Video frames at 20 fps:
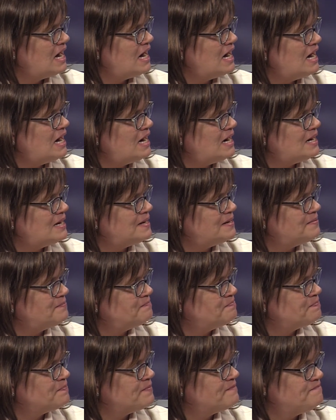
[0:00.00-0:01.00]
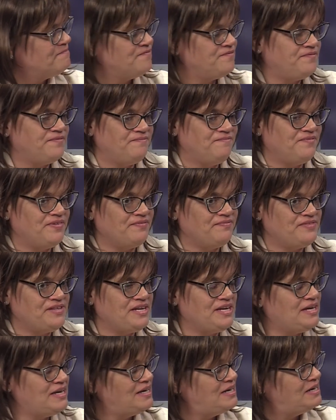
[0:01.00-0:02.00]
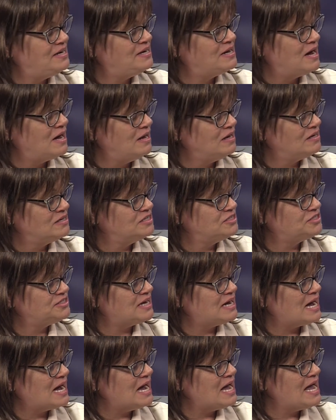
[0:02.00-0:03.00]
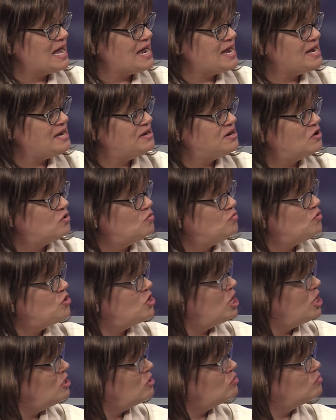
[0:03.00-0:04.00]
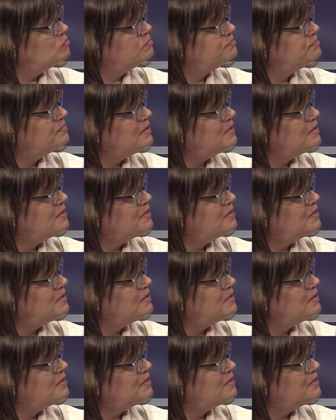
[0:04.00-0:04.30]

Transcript: $15, I don't know.